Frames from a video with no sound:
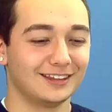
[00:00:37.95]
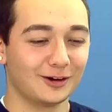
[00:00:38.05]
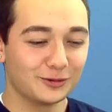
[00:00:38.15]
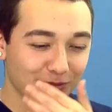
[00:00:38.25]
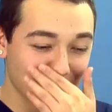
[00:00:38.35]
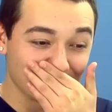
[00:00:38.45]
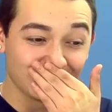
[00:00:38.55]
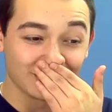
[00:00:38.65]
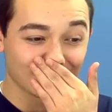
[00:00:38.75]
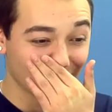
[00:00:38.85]
That would make me
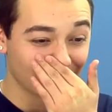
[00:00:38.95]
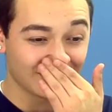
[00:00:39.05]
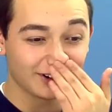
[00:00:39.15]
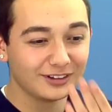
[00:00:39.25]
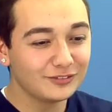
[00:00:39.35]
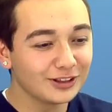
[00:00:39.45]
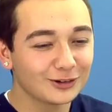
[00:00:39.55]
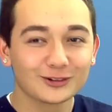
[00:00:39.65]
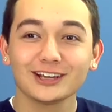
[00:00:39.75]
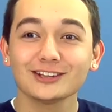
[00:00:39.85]
feel so uncomfortable. Even
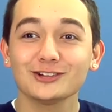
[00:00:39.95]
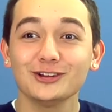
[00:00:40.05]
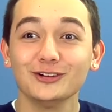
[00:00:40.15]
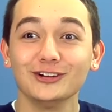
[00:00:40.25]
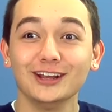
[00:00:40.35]
little kids are doing